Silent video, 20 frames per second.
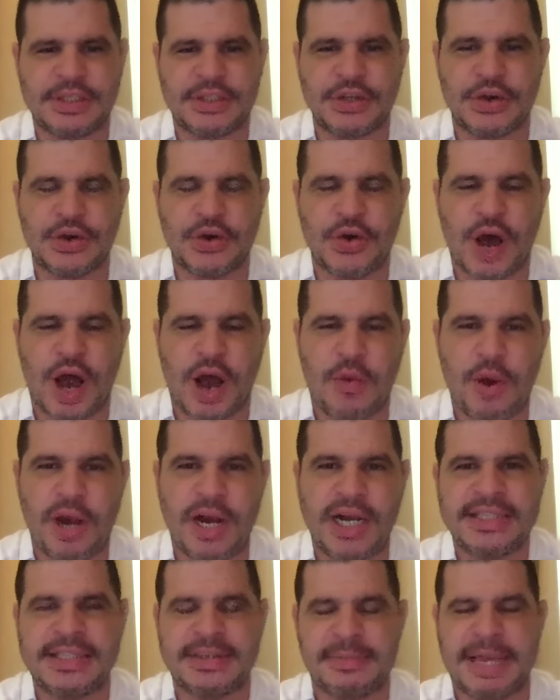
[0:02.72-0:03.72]
So I
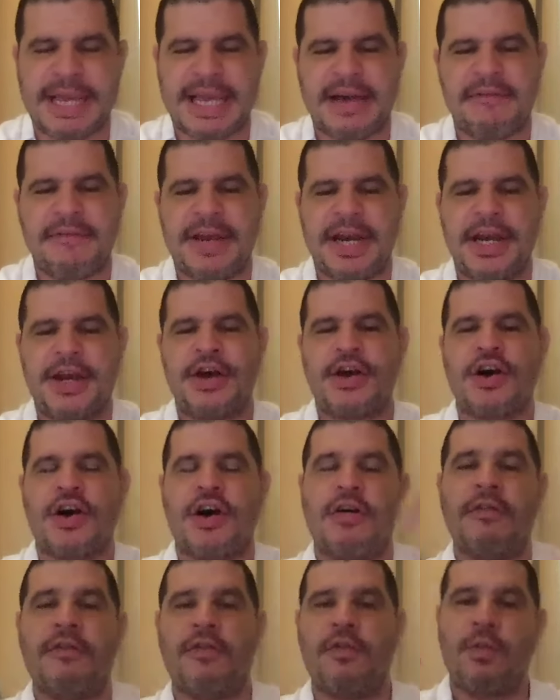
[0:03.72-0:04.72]
wanted to make a video
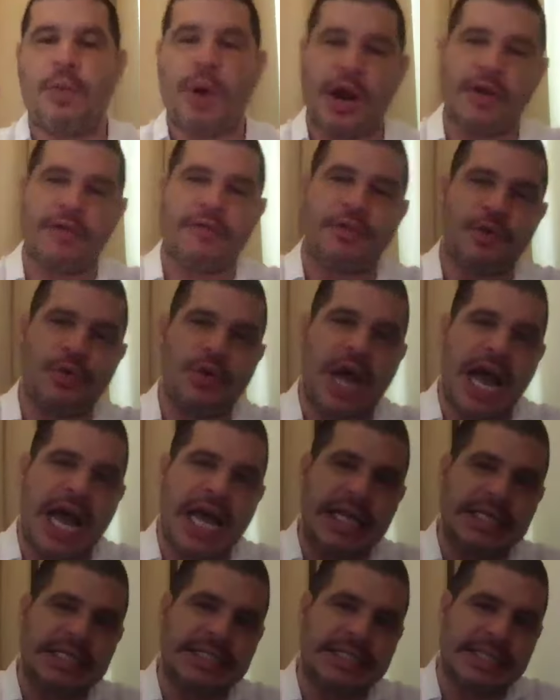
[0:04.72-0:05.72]
of one of you
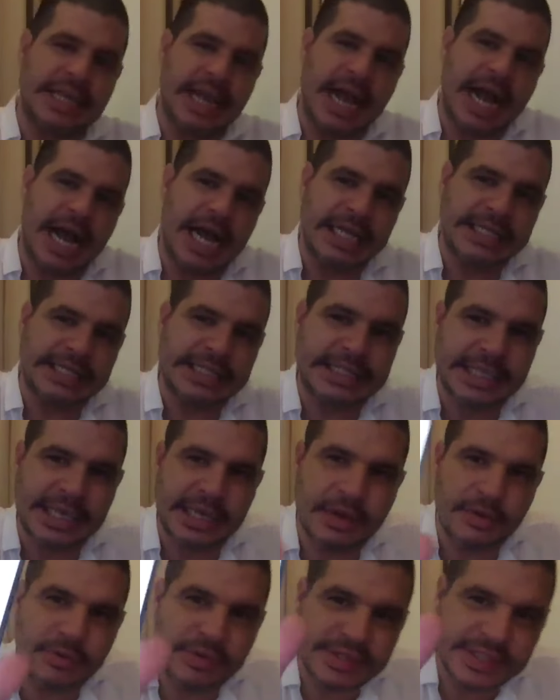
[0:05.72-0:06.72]
guys ask
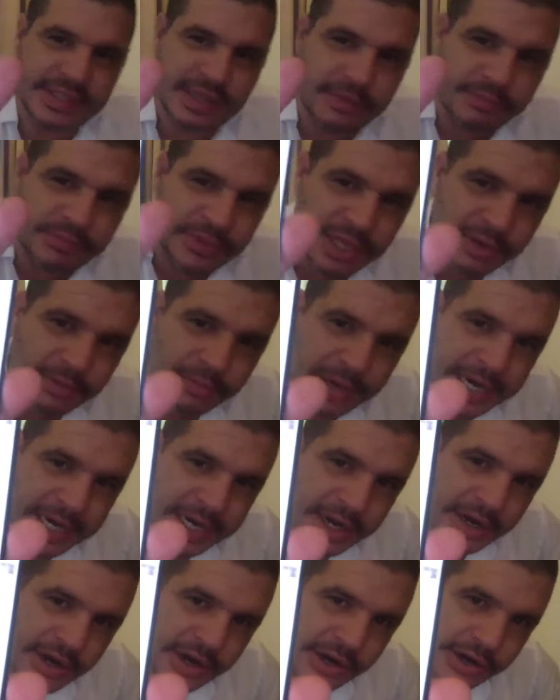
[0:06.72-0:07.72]
something right
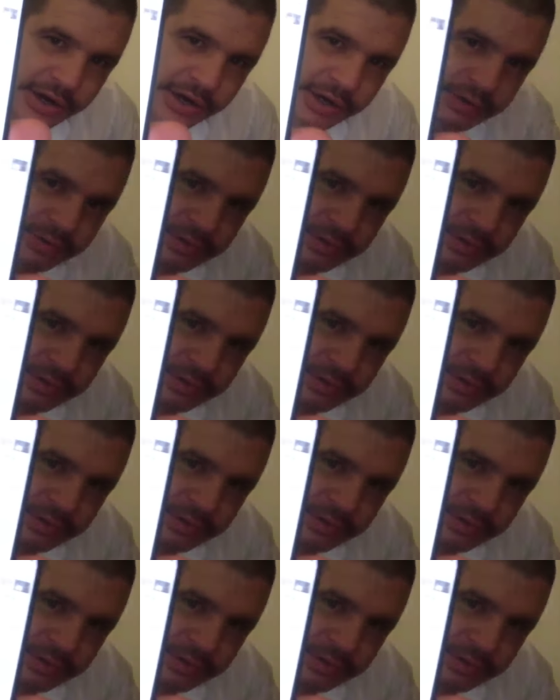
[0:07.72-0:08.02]
there.